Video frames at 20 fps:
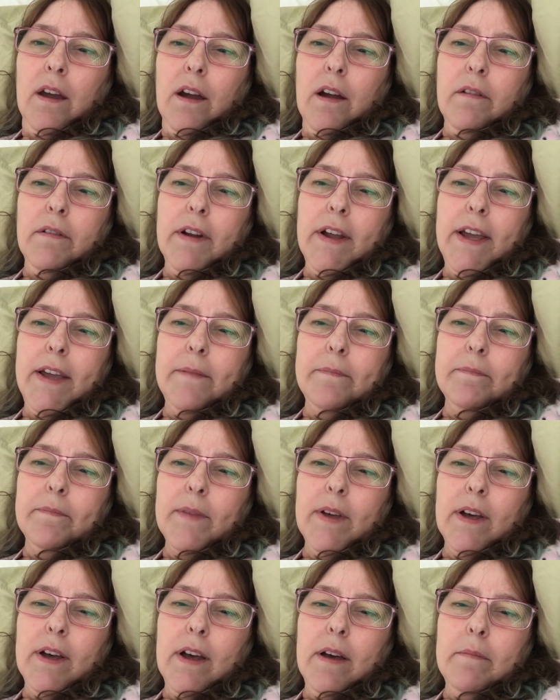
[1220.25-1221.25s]
all right.
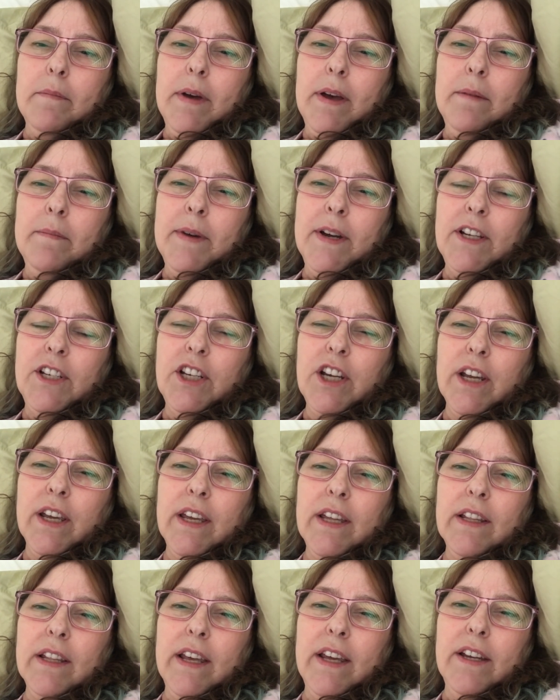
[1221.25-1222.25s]
Um, I might check
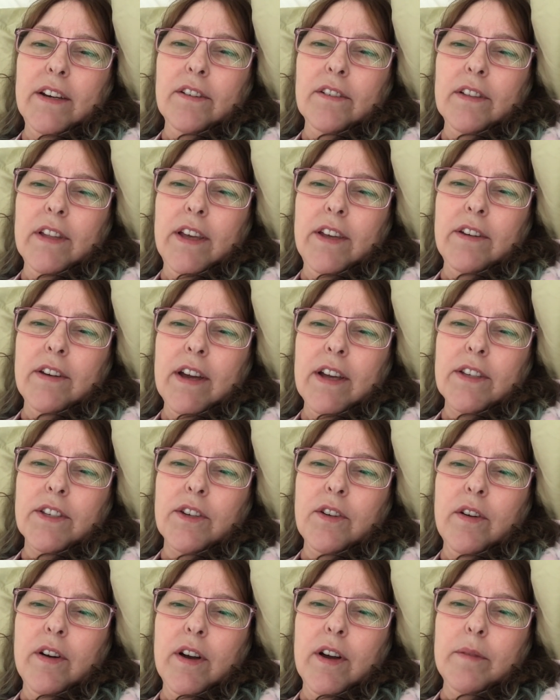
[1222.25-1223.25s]
in later, let you guys
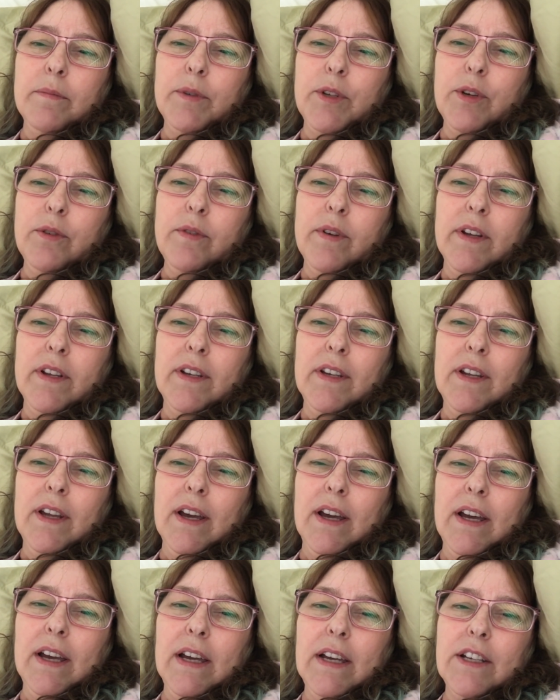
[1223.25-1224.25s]
know how I'm doing.
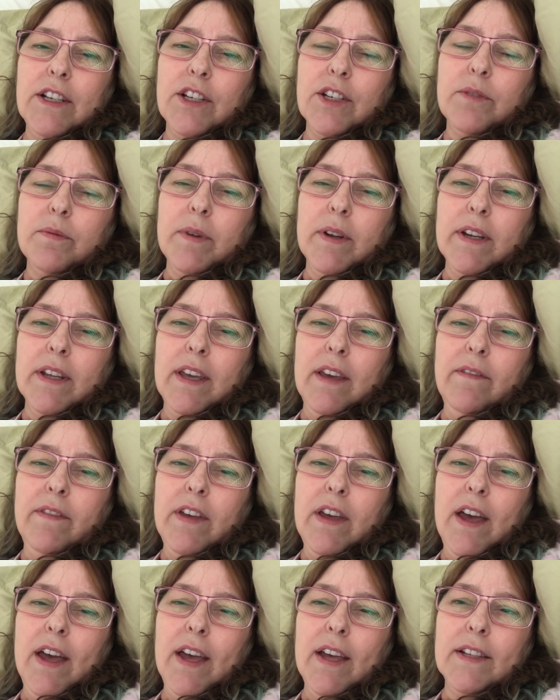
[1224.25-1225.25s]
I just want to give
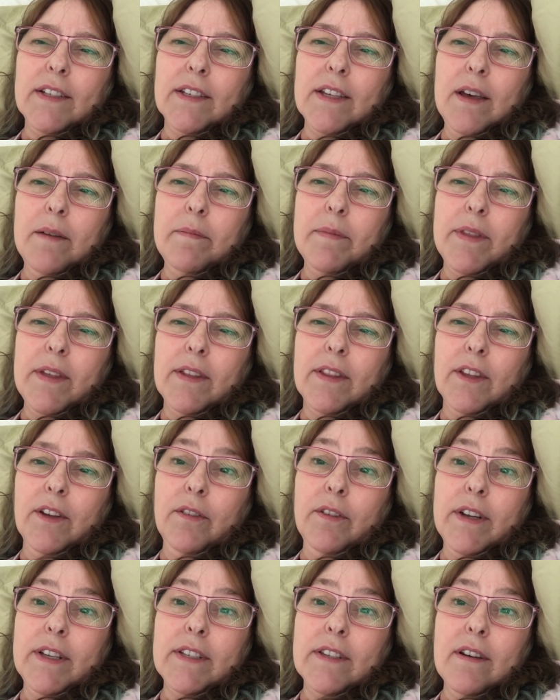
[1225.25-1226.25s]
you a heads up that
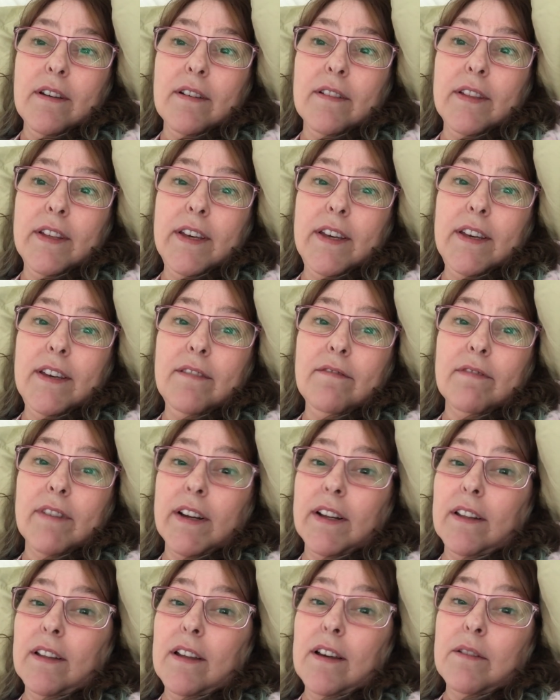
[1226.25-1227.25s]
there is ugly
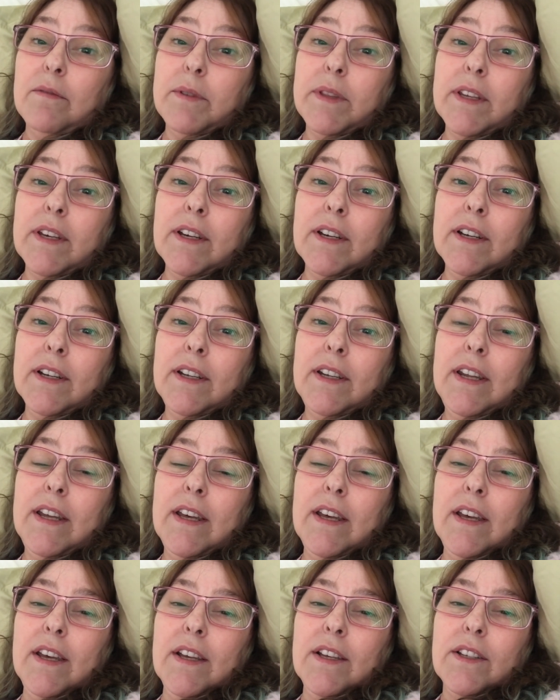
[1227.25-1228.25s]
right along with the good.
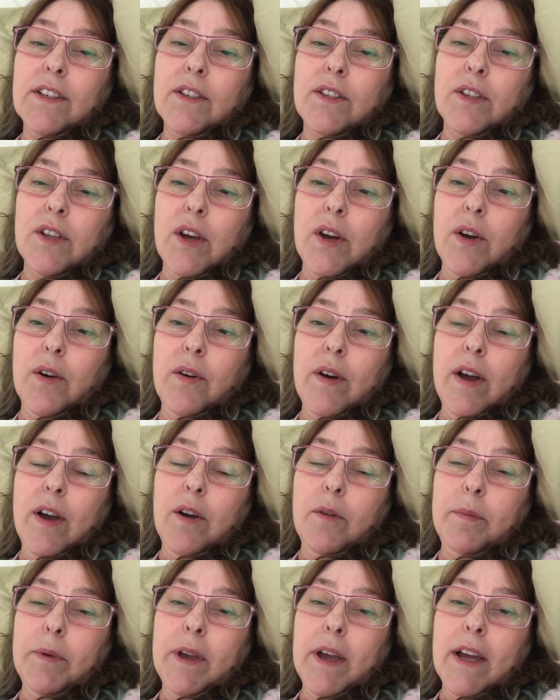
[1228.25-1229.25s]
So I
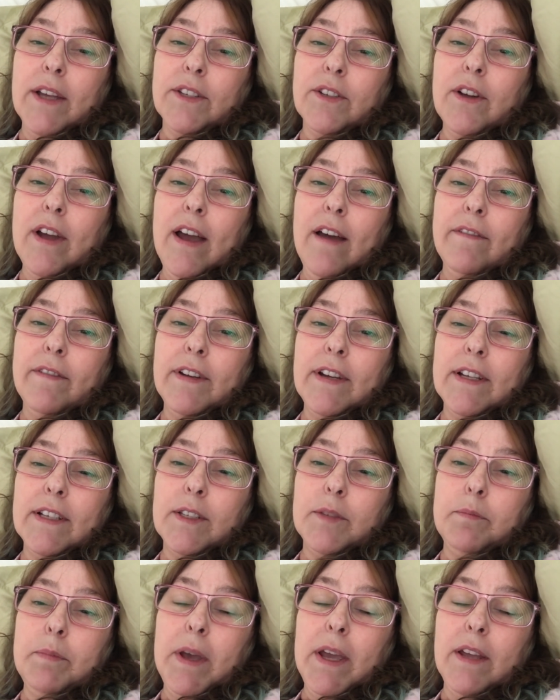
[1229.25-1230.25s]
hope you guys are having
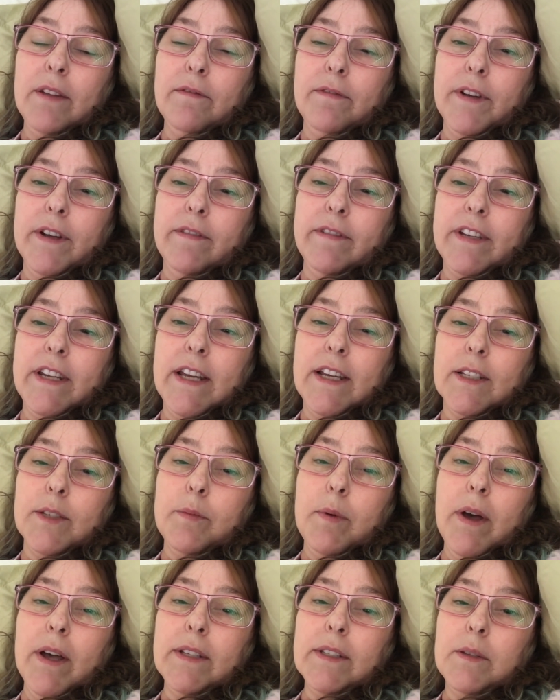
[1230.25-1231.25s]
as pain-free of a day as
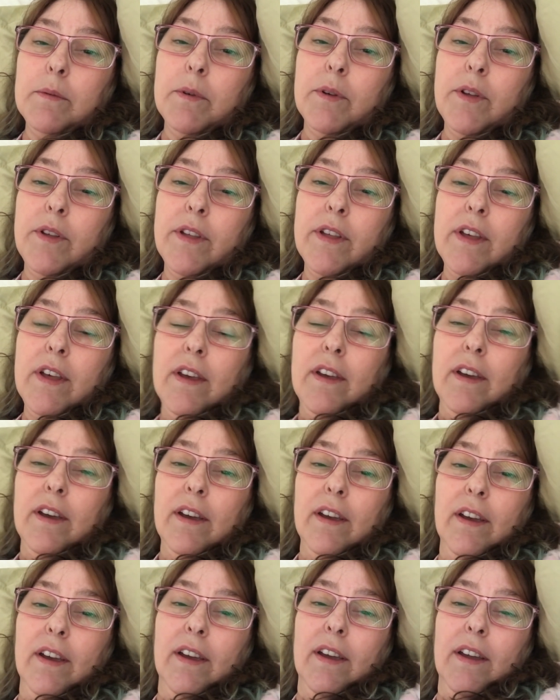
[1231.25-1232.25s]
possible.
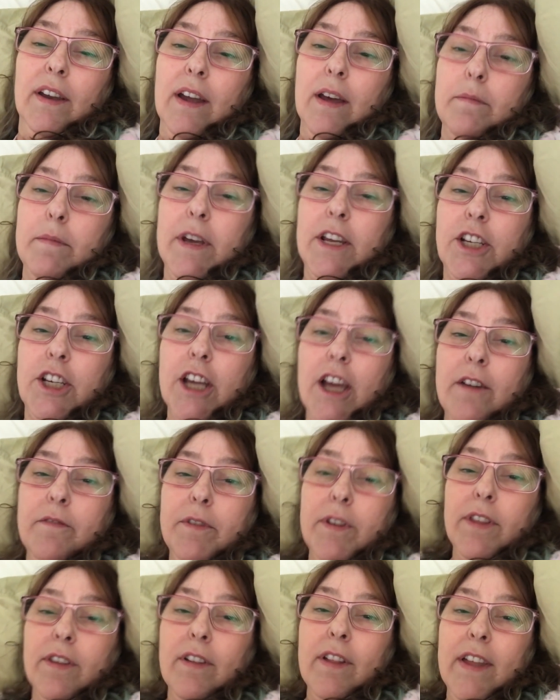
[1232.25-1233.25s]
And I may chat
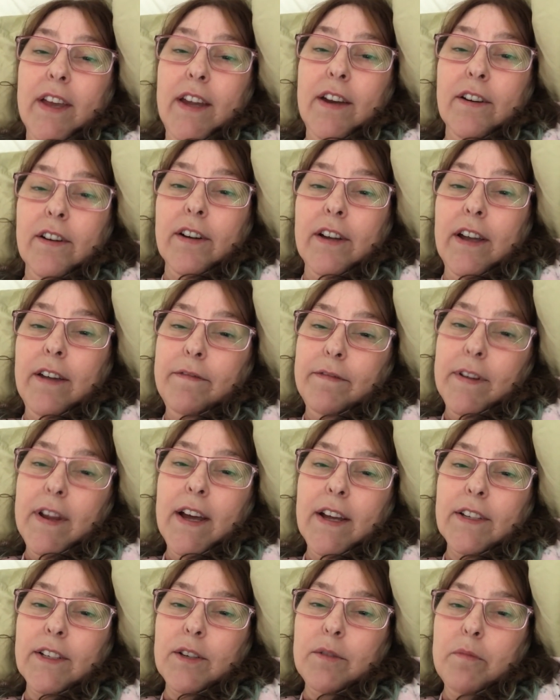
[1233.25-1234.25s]
with you later, if
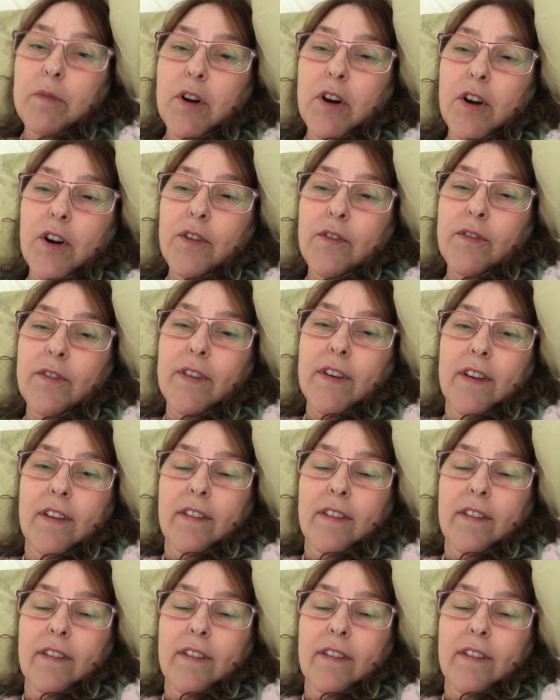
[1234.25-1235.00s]
not tomorrow.